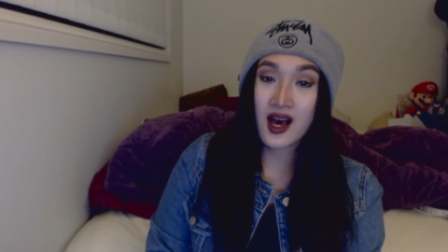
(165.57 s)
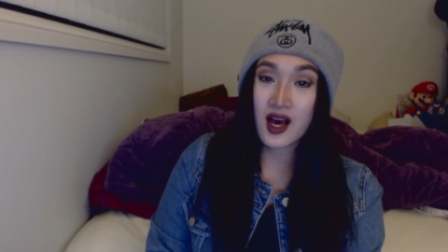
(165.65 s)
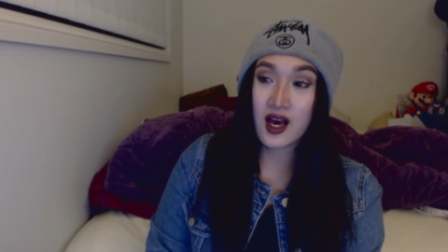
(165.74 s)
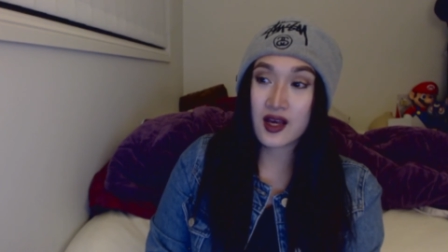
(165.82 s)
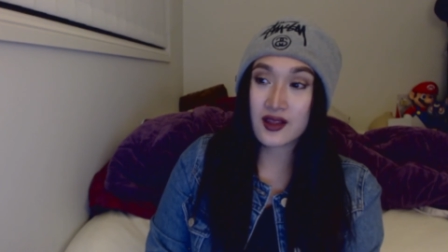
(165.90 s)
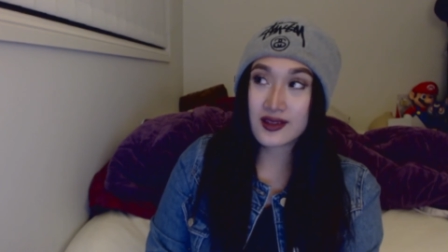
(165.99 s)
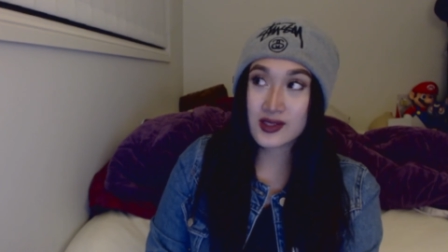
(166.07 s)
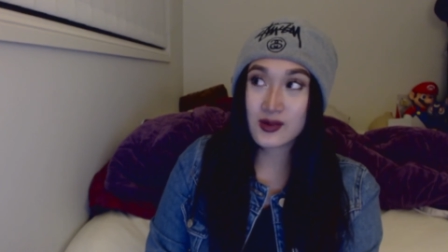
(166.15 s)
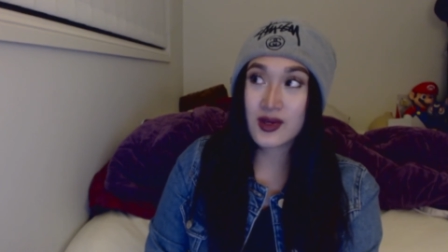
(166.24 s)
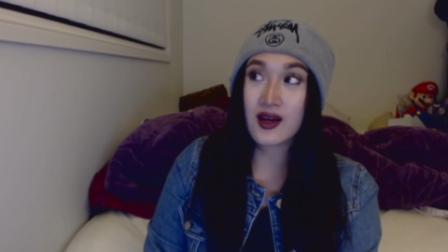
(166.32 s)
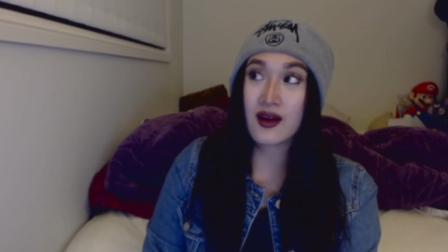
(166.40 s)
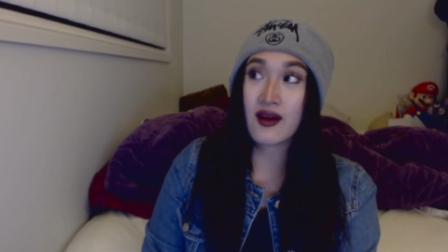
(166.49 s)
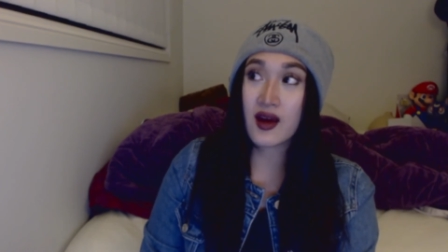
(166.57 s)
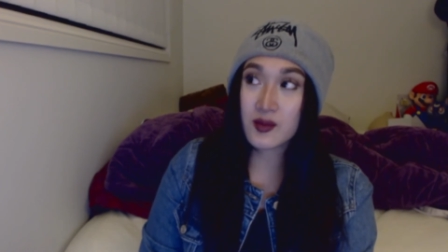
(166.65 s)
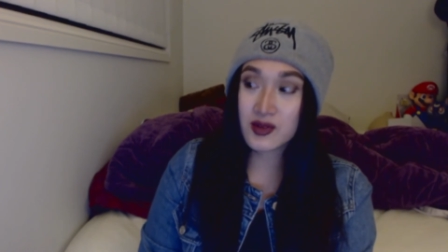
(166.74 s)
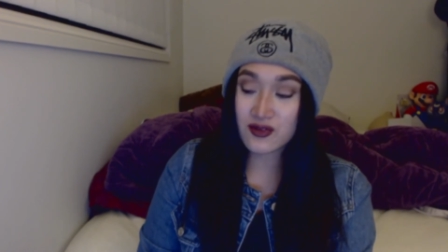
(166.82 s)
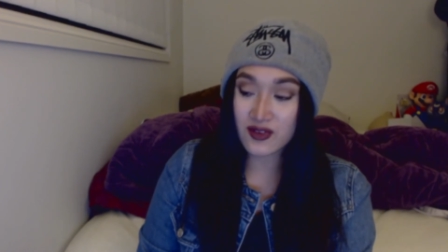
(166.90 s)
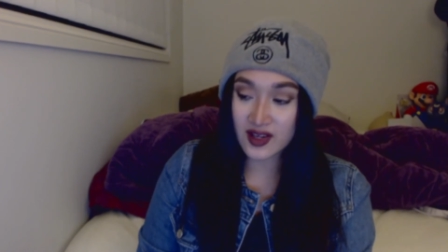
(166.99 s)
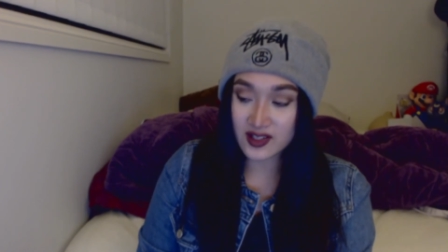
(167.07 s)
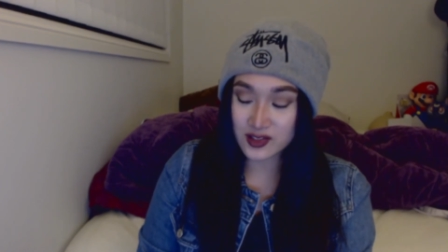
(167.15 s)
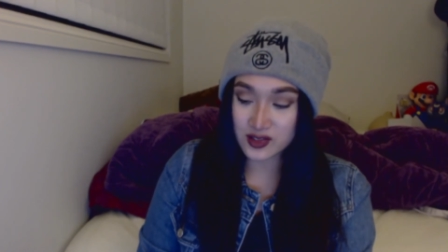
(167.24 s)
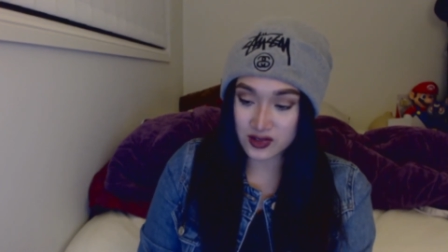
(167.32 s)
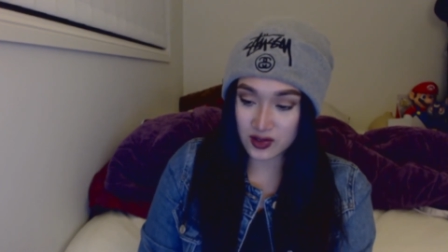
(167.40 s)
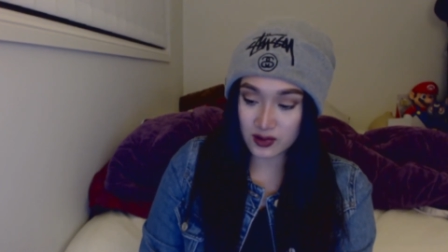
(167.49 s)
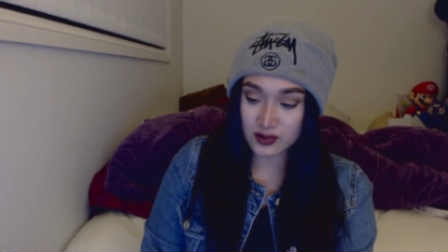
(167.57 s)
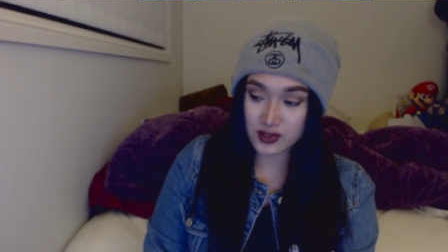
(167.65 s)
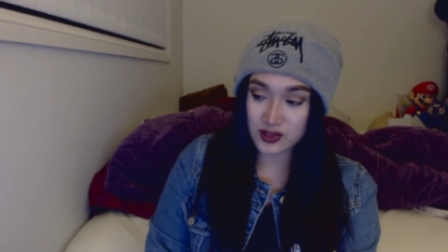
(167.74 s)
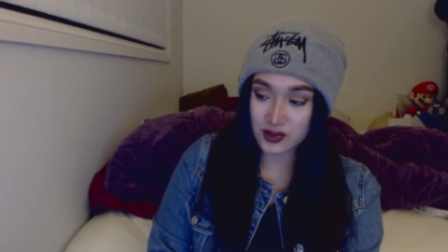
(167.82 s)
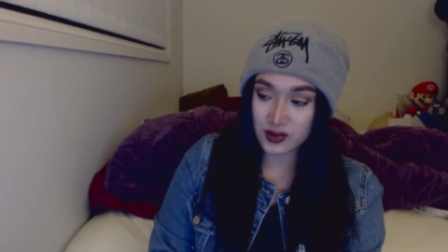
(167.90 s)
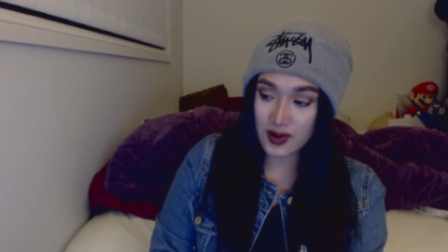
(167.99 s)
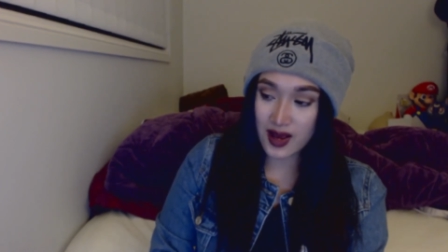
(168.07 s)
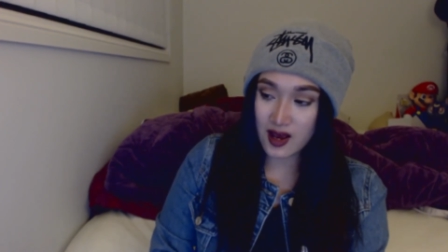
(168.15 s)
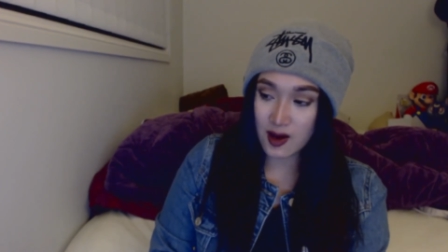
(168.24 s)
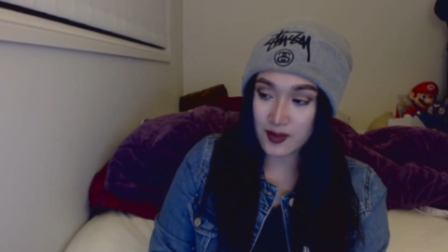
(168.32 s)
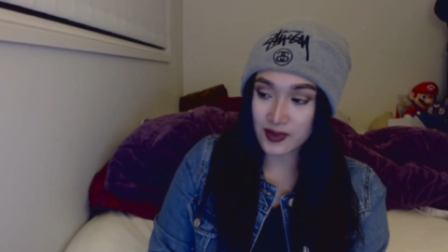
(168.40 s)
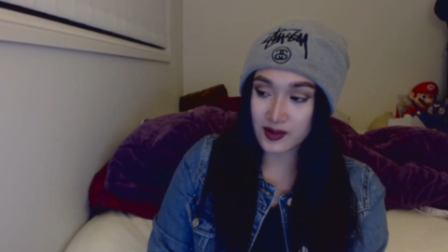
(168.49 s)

Uh, this week I am invited to go to um,